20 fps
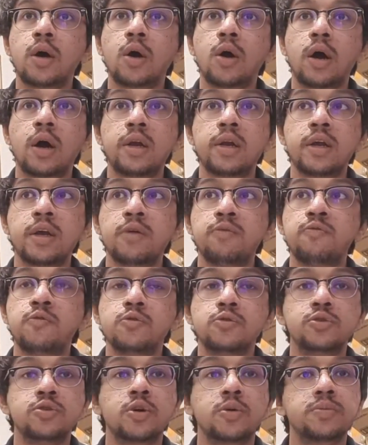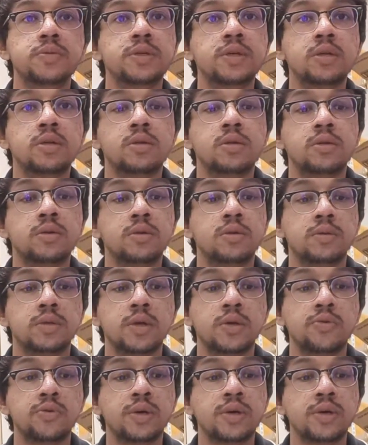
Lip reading: are there food shops in the